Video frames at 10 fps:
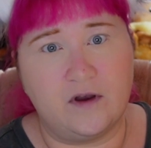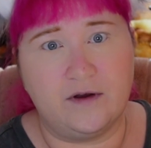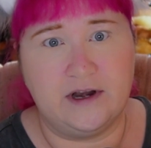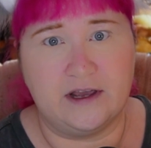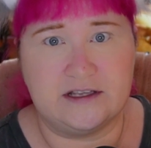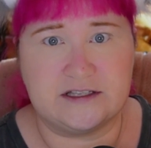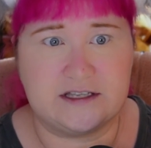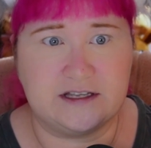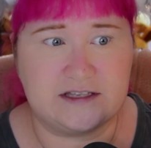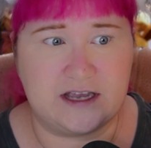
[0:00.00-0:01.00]
nice to
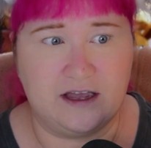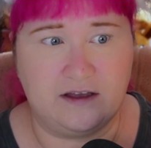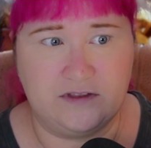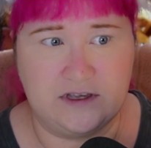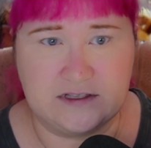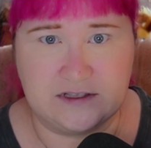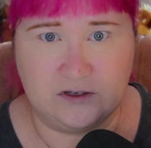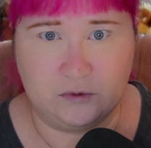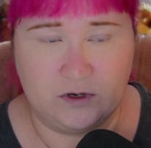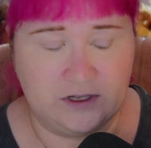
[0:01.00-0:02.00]
have these little
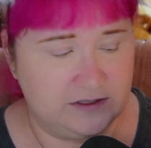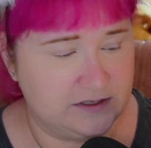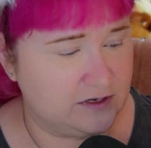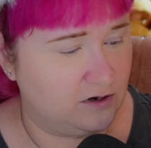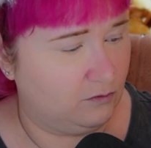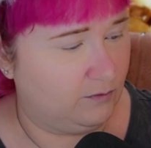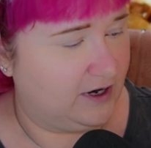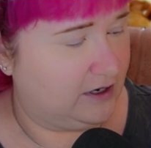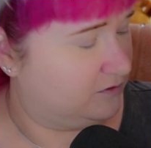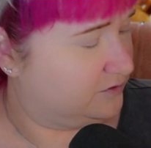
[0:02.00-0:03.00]
ones
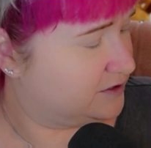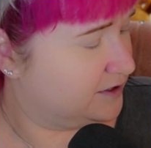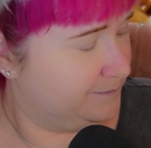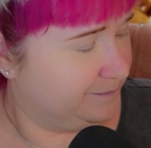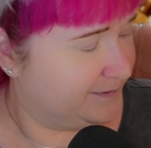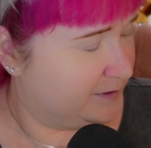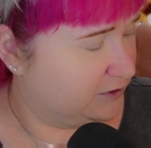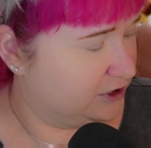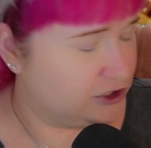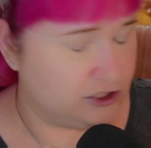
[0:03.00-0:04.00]
around. Now I'm going to
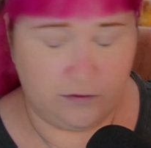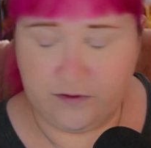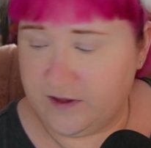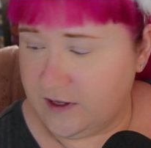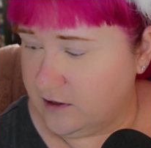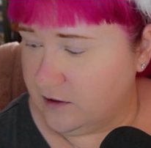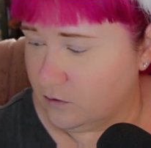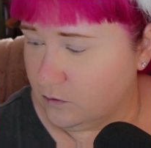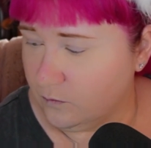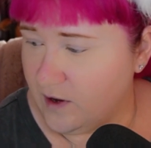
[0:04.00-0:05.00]
show the
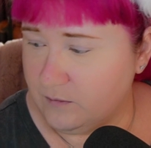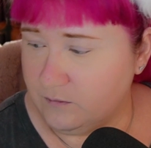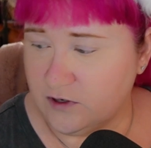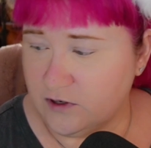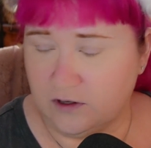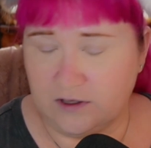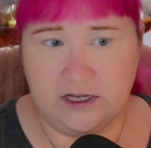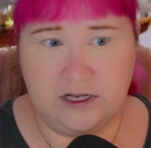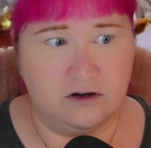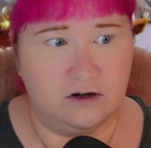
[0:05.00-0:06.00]
Rem doll
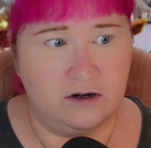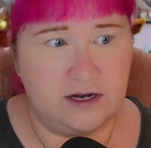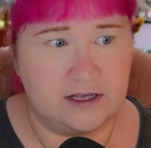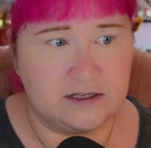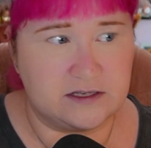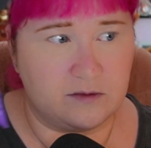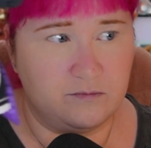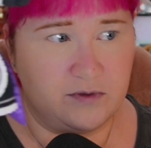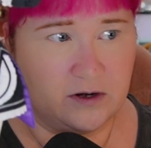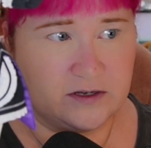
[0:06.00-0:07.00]
here as a
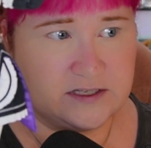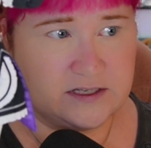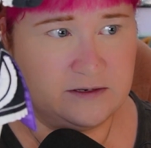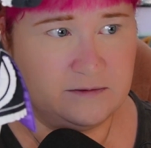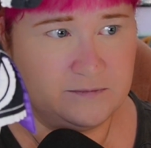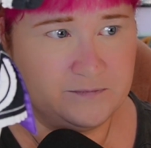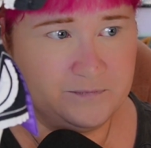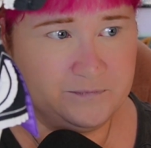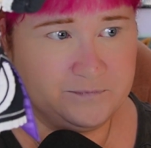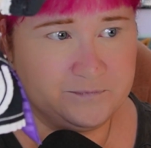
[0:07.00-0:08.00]
comparison.
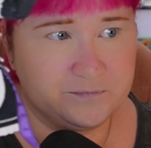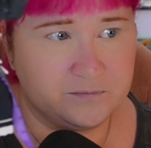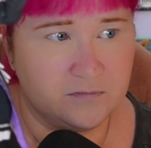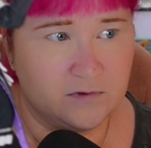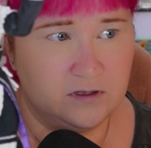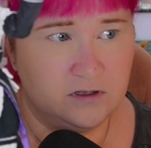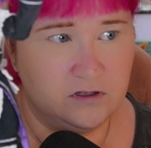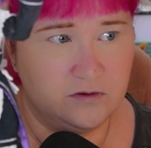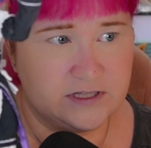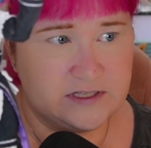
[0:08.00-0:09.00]
You can
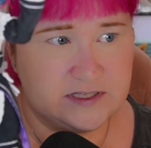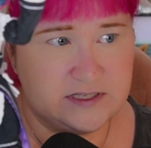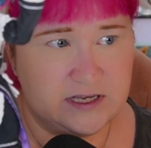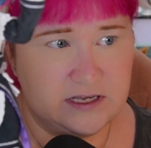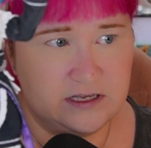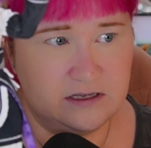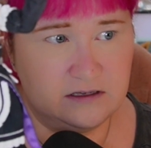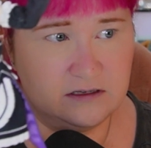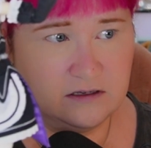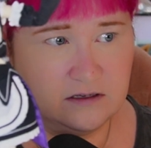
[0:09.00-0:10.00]
see
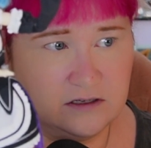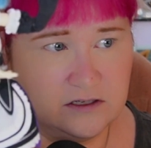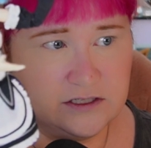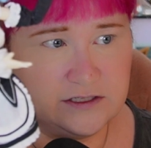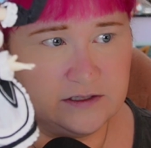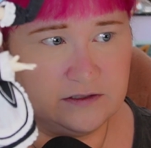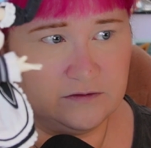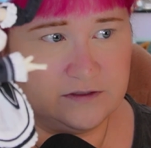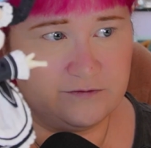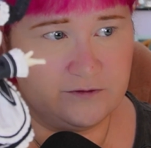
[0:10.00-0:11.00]
she's a little
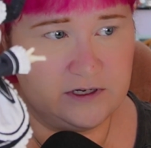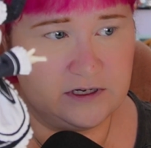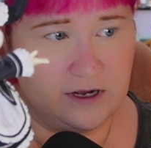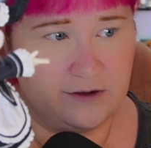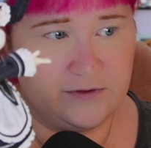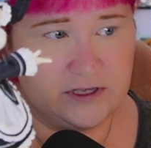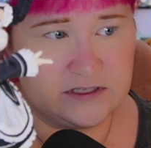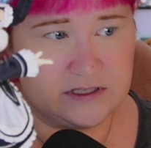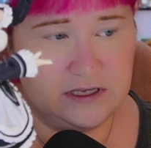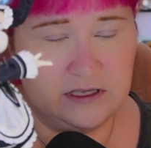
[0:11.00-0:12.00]
different,
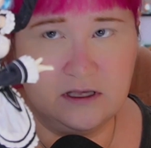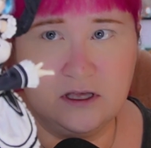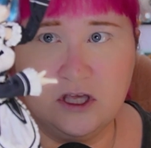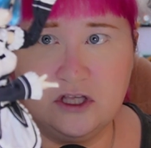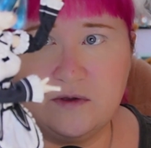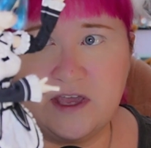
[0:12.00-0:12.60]
obviously. You can